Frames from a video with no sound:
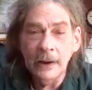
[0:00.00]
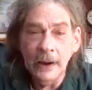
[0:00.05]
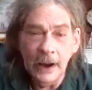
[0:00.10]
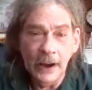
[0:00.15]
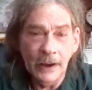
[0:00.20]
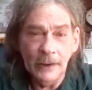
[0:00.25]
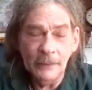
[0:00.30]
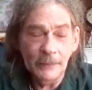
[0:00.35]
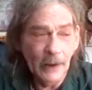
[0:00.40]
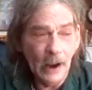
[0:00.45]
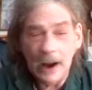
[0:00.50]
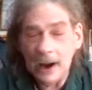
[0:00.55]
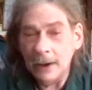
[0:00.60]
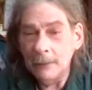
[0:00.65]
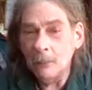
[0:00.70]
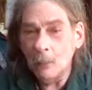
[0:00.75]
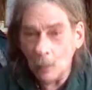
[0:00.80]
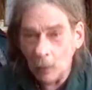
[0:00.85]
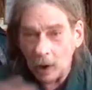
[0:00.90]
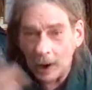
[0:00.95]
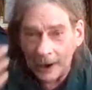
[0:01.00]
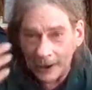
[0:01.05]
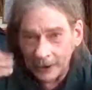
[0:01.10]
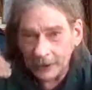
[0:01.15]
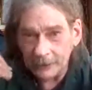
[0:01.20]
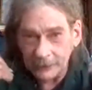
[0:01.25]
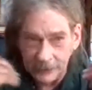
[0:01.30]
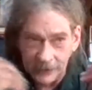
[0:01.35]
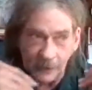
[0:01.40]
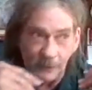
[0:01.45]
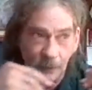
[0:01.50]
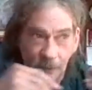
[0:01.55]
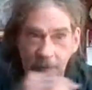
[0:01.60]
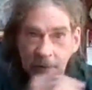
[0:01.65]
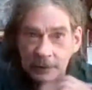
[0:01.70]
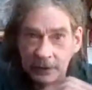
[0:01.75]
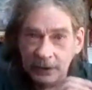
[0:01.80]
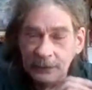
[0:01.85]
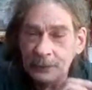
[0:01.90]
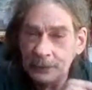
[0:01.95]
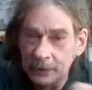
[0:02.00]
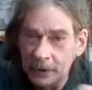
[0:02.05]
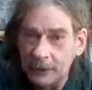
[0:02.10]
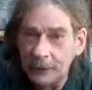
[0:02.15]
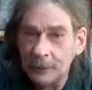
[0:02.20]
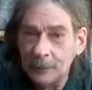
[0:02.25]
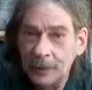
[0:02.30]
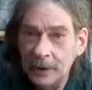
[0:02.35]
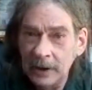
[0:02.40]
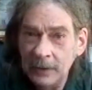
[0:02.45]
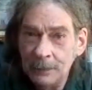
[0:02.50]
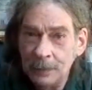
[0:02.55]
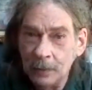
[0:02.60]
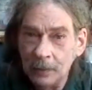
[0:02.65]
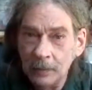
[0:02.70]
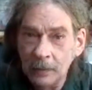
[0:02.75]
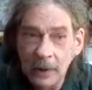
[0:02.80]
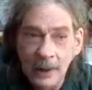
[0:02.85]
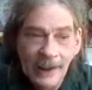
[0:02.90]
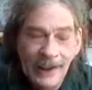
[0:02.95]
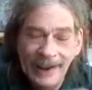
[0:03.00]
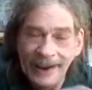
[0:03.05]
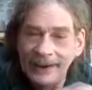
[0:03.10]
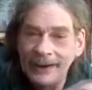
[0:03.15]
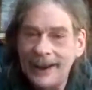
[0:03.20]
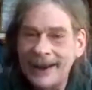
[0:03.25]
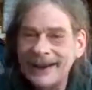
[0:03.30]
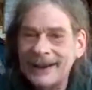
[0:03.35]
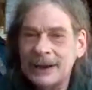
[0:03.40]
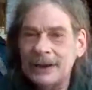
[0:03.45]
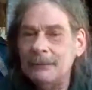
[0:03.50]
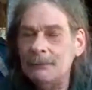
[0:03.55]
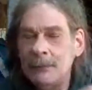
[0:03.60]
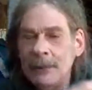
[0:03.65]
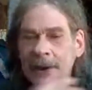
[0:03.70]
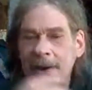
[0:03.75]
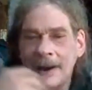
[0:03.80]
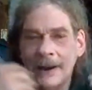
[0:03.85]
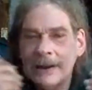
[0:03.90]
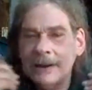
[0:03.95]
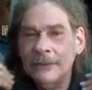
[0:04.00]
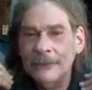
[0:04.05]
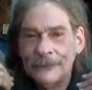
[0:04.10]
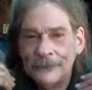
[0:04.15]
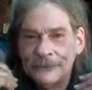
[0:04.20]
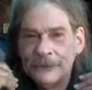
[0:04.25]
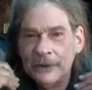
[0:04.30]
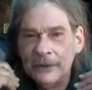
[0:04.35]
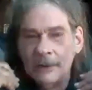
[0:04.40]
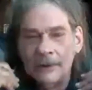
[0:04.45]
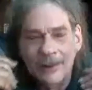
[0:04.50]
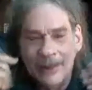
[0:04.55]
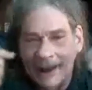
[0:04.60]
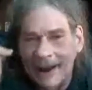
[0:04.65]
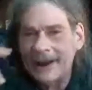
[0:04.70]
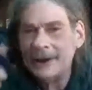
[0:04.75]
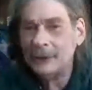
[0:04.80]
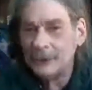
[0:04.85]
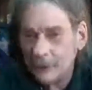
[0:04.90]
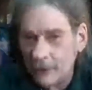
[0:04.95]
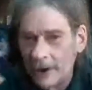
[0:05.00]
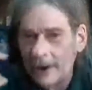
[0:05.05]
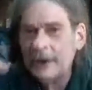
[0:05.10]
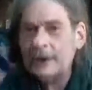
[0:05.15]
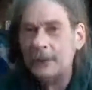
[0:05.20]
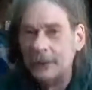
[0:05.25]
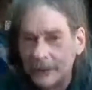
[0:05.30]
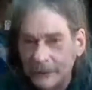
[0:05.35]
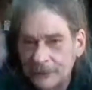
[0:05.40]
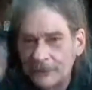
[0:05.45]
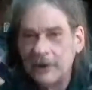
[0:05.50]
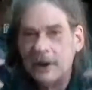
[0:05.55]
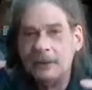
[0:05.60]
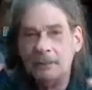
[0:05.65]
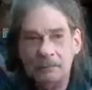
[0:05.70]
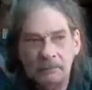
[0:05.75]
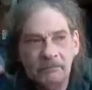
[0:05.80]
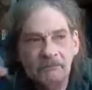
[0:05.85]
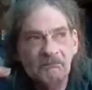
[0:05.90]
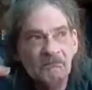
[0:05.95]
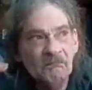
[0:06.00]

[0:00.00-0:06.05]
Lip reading: And I'm wired differently than other people. And I try to accept